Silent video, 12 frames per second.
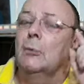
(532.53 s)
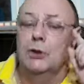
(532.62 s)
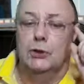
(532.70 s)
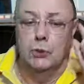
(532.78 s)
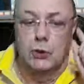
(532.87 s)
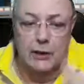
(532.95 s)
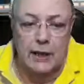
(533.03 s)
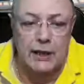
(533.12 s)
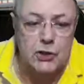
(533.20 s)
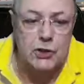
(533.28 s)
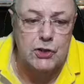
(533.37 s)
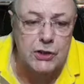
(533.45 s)
you can
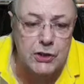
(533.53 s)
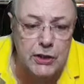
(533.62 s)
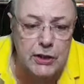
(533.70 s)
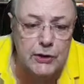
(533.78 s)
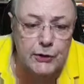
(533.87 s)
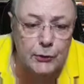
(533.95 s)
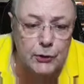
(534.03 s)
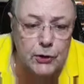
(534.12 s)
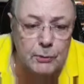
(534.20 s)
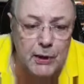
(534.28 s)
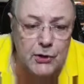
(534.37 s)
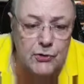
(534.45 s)
actually see the
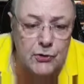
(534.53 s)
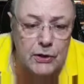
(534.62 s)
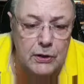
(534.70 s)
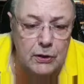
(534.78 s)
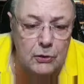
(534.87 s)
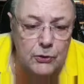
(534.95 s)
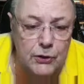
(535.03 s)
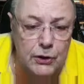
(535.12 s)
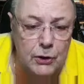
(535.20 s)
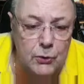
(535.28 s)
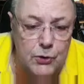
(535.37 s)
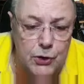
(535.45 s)
documentary on
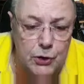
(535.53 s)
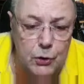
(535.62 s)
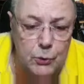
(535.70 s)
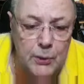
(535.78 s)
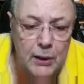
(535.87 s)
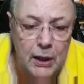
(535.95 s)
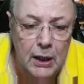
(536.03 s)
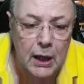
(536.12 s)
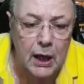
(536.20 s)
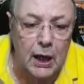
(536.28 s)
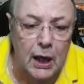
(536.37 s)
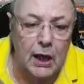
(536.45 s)
YouTube
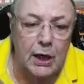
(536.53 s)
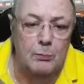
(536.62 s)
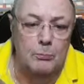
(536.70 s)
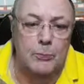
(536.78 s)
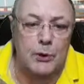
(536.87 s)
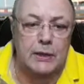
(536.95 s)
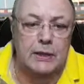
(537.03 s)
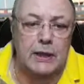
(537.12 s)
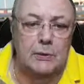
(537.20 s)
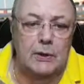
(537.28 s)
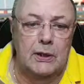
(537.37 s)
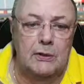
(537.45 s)
by
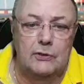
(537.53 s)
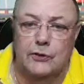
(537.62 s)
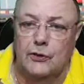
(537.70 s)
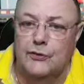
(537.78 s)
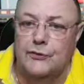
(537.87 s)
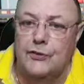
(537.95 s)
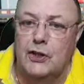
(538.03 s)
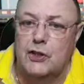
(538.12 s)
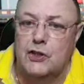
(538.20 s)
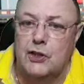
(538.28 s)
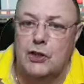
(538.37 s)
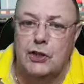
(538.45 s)
going to
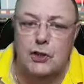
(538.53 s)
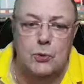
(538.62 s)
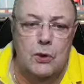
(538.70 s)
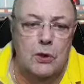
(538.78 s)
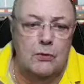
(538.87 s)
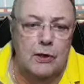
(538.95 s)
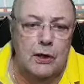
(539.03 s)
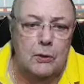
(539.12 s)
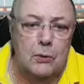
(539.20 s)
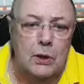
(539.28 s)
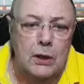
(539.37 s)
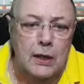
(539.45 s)
this
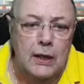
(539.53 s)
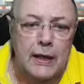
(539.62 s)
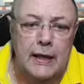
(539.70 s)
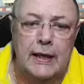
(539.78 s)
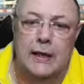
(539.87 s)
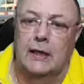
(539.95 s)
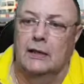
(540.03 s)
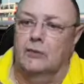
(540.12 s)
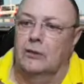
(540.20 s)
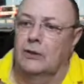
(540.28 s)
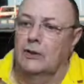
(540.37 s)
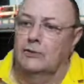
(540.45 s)
URL here.
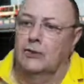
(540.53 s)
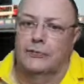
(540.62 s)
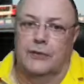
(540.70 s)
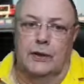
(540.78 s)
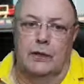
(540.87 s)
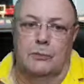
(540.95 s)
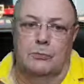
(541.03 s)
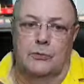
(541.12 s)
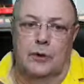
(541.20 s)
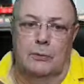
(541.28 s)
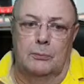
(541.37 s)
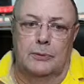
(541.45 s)
So let's see if that
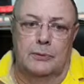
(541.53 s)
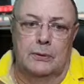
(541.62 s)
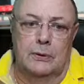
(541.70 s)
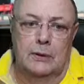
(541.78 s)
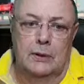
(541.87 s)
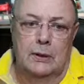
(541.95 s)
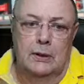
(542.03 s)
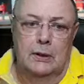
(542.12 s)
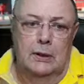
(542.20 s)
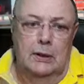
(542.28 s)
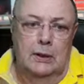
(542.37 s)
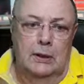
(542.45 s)
comes up.
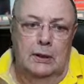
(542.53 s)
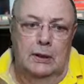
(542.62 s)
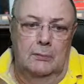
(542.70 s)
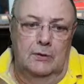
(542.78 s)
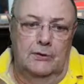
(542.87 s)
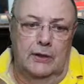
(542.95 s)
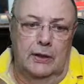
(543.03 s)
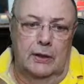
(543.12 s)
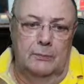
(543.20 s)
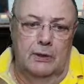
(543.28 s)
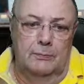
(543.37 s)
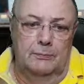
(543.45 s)
Has that
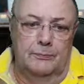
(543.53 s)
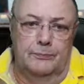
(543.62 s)
come up?